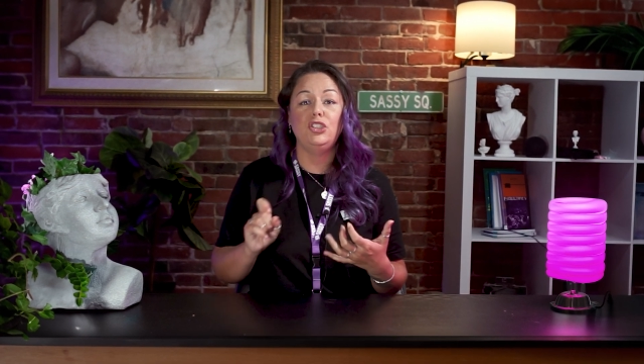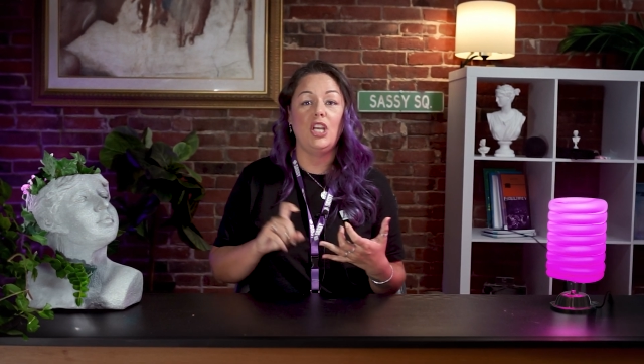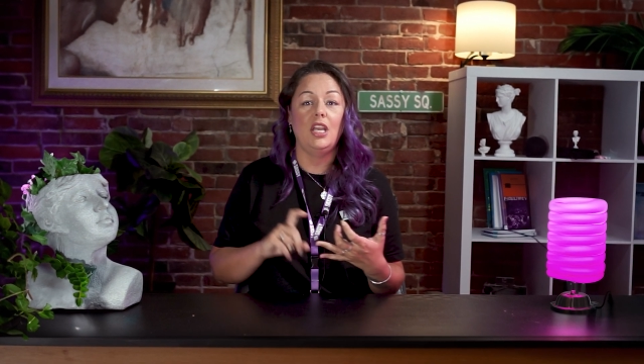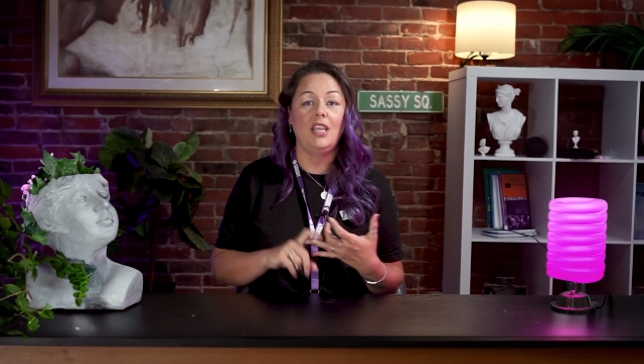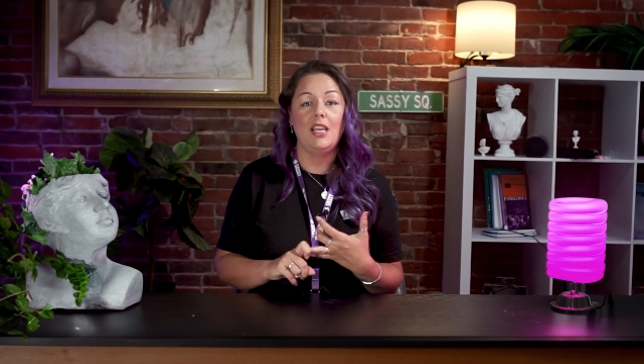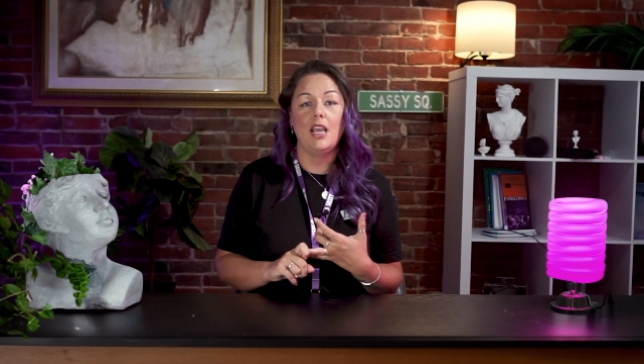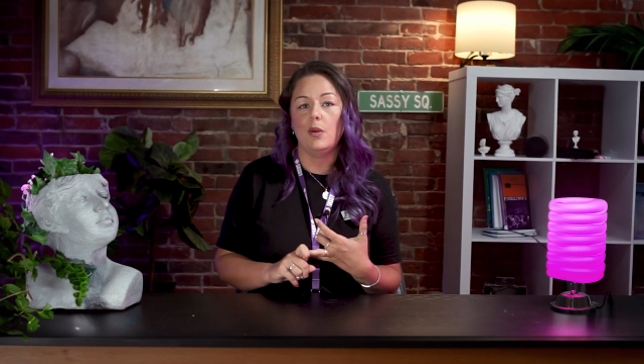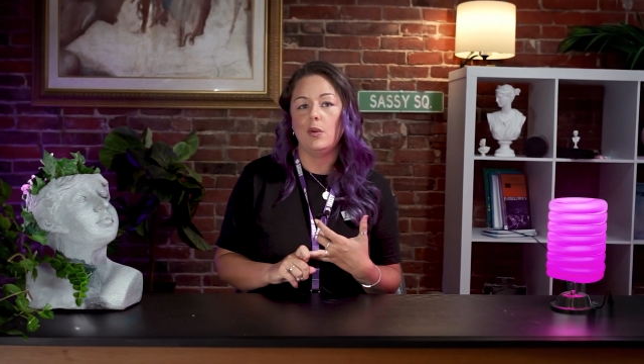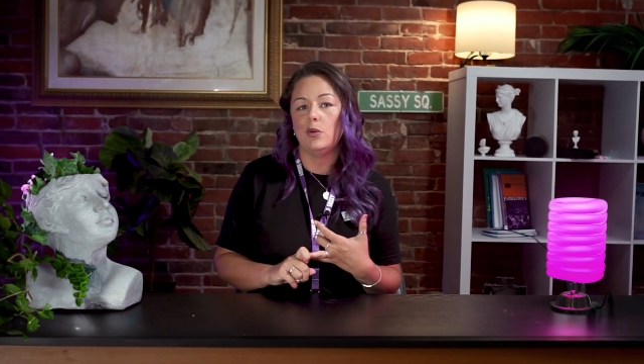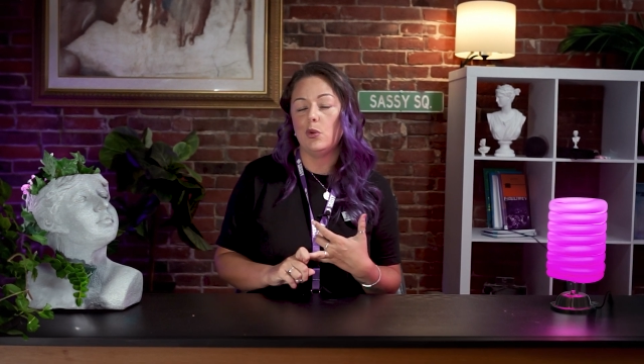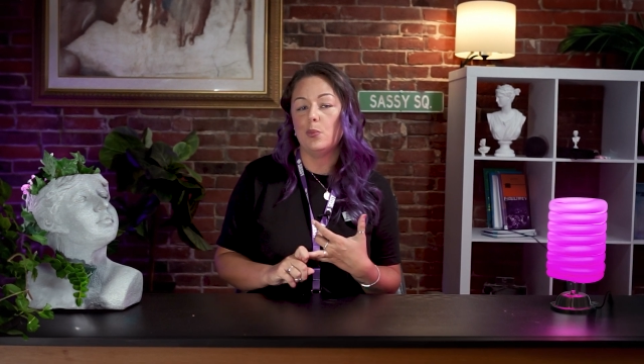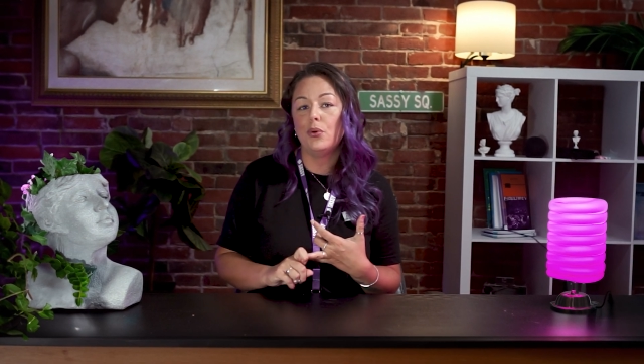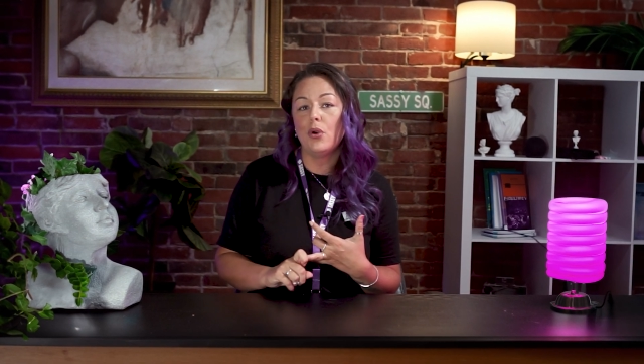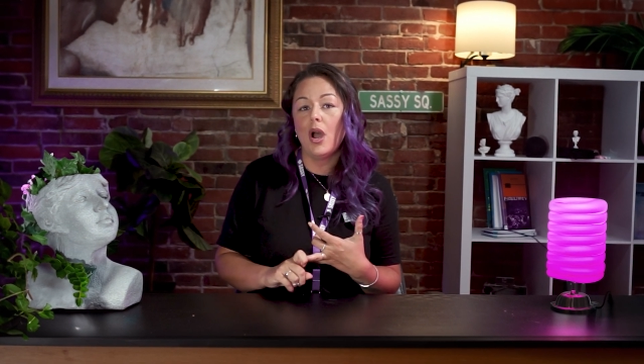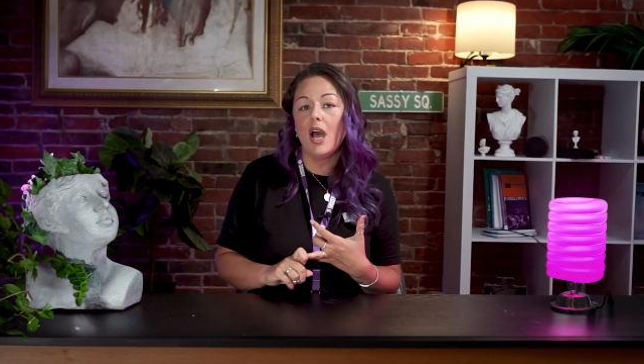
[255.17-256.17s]
checking out a new
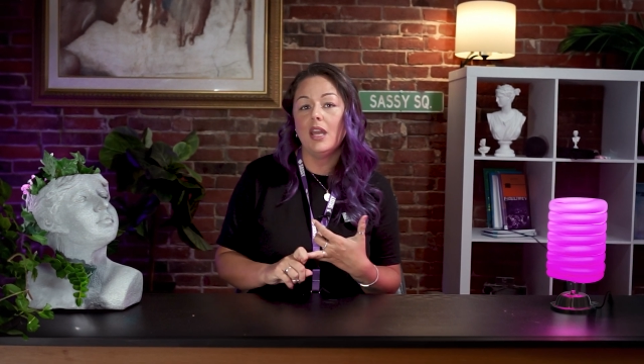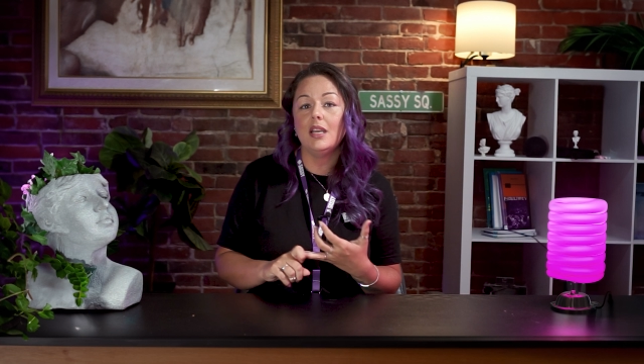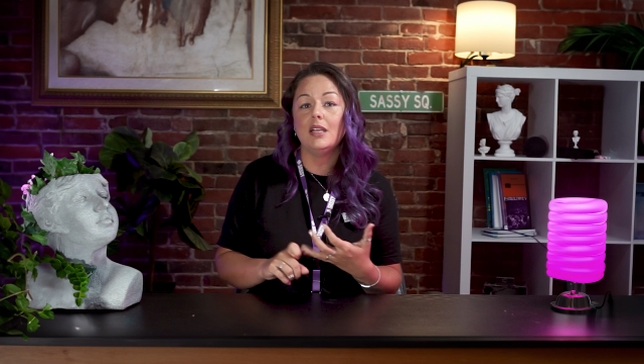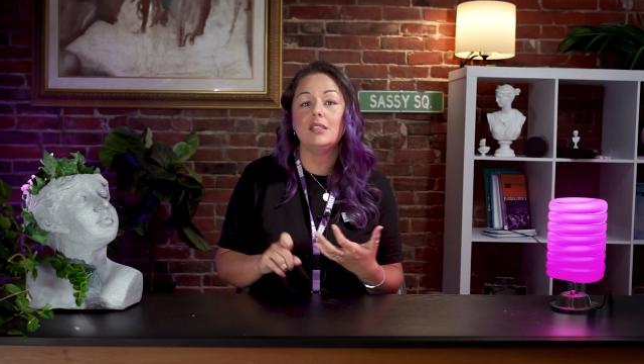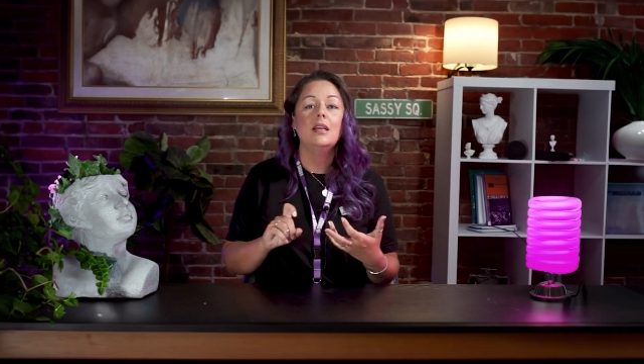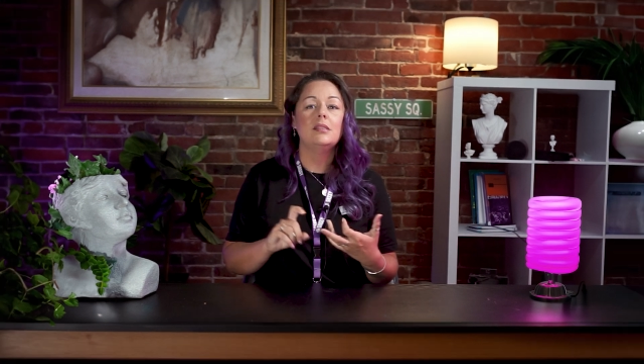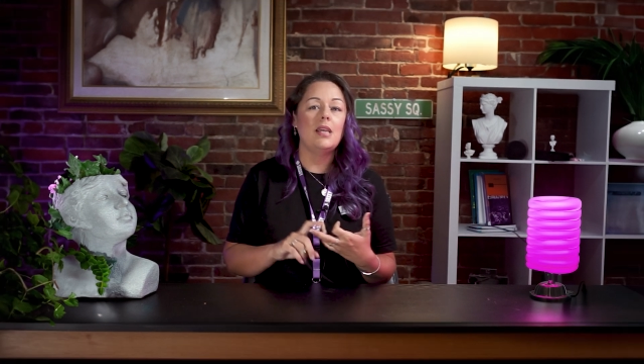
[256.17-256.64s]
product,